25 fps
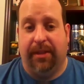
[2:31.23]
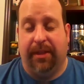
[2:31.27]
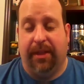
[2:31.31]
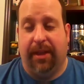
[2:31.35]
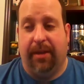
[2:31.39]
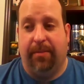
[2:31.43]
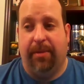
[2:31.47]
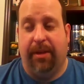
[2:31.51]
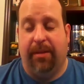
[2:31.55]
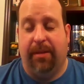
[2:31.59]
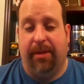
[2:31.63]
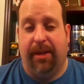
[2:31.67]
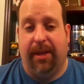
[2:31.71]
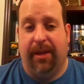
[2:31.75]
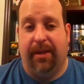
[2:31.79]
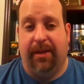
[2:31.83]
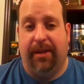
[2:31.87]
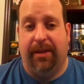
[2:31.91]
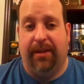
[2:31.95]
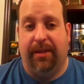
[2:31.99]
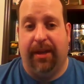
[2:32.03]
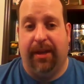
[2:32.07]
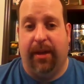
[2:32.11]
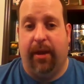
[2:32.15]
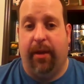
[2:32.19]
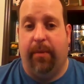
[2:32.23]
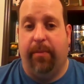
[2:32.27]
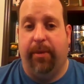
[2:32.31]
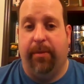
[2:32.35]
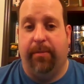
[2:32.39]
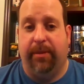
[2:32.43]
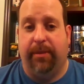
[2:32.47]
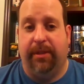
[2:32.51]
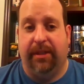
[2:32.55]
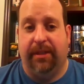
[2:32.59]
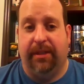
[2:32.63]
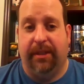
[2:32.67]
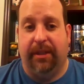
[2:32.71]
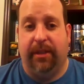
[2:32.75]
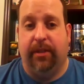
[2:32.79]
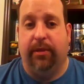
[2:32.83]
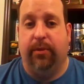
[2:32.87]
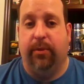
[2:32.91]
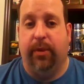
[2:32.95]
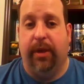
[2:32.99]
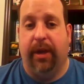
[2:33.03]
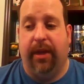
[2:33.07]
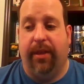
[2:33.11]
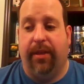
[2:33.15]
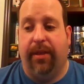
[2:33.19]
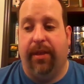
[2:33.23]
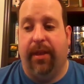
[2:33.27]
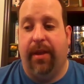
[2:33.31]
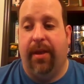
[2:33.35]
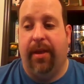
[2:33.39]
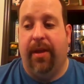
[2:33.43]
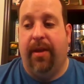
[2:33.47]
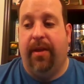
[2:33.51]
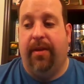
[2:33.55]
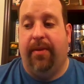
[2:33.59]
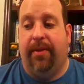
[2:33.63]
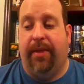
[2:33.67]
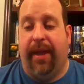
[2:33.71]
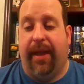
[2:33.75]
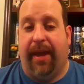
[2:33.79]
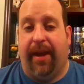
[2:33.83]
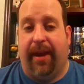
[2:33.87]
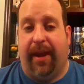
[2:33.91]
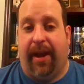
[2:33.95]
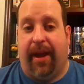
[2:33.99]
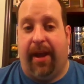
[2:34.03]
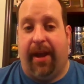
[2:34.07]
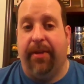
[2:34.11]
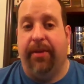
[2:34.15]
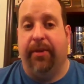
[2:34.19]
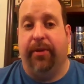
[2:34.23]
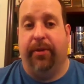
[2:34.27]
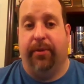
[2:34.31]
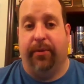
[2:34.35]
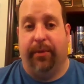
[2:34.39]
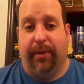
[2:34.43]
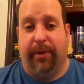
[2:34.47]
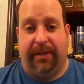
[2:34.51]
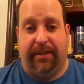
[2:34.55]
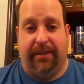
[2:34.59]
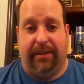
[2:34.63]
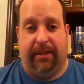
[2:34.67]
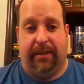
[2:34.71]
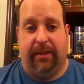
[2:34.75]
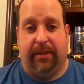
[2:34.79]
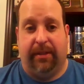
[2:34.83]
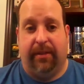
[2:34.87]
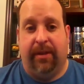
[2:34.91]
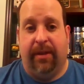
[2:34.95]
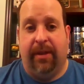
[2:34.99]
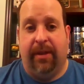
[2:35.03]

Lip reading: And then maybe I need to help them to deal with that other reason.